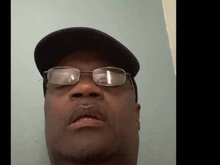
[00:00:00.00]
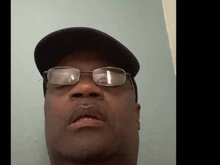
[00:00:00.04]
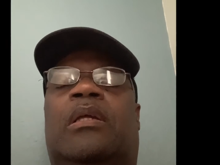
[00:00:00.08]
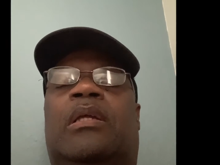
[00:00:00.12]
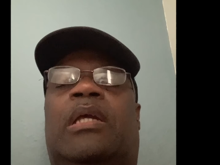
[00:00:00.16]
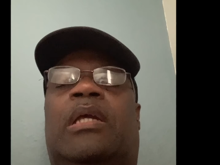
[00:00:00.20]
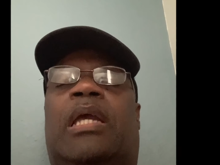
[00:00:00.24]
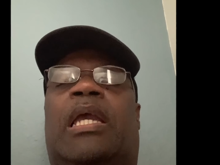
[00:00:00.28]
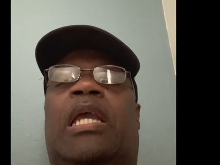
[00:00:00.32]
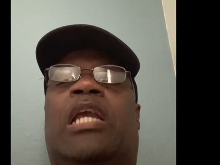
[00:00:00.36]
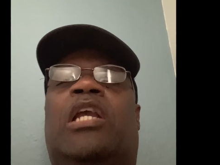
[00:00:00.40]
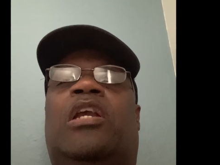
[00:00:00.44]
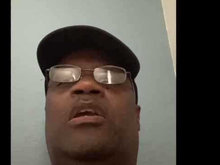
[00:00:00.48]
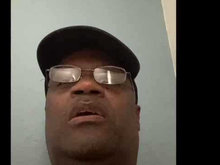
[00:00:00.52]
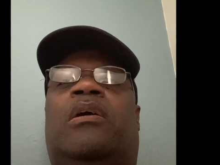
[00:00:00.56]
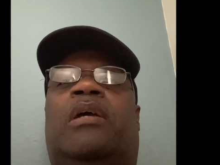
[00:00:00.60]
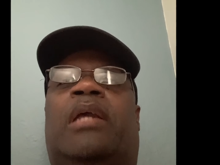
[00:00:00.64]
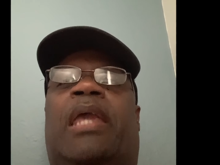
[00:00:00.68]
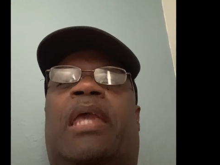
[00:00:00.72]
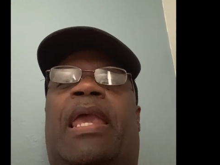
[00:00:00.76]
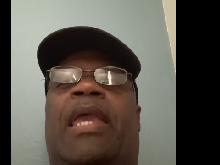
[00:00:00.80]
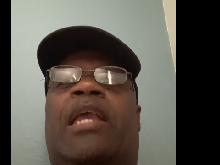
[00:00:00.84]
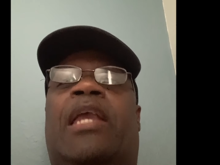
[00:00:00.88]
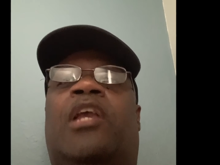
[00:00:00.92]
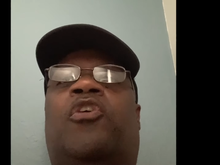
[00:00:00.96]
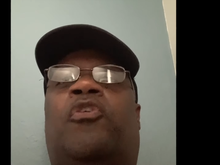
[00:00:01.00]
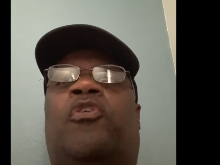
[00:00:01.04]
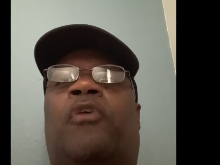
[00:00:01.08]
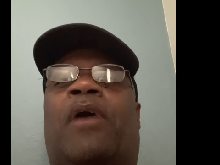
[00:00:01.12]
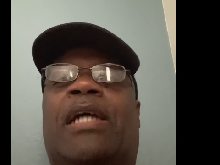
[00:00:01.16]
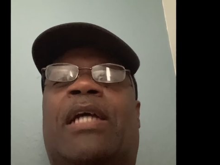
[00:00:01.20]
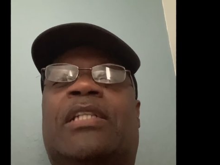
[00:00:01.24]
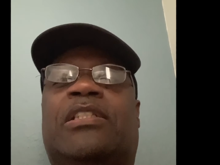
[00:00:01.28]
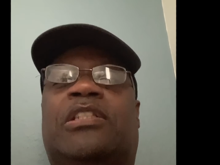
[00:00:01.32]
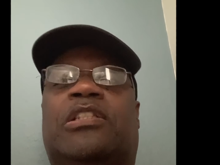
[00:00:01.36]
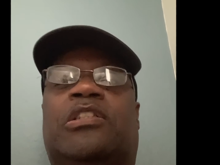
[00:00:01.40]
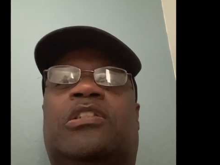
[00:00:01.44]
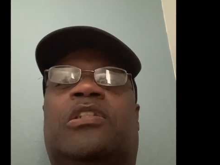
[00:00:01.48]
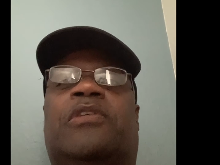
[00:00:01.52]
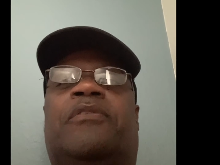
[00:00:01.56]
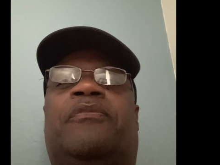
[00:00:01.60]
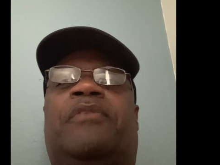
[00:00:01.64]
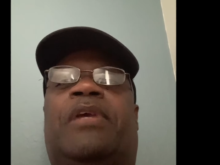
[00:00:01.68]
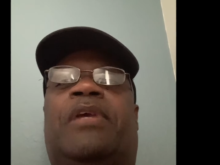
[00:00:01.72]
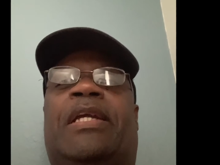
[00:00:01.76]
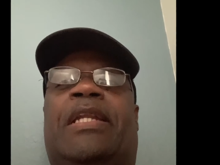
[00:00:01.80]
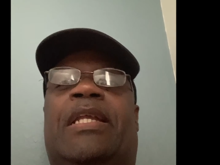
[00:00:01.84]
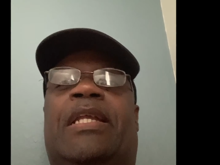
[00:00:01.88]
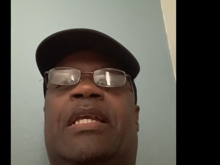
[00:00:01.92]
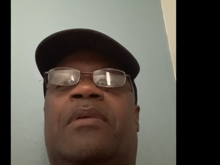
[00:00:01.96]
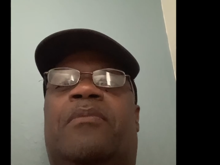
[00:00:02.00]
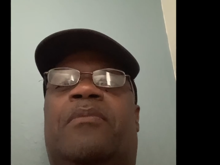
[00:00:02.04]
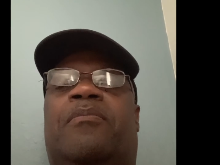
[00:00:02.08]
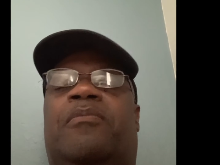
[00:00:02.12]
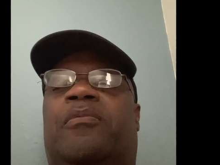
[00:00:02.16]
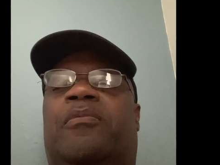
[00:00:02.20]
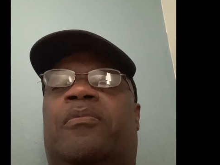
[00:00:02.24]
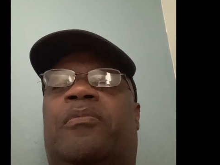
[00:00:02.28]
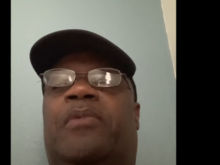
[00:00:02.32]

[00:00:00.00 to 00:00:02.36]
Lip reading: a crisis of any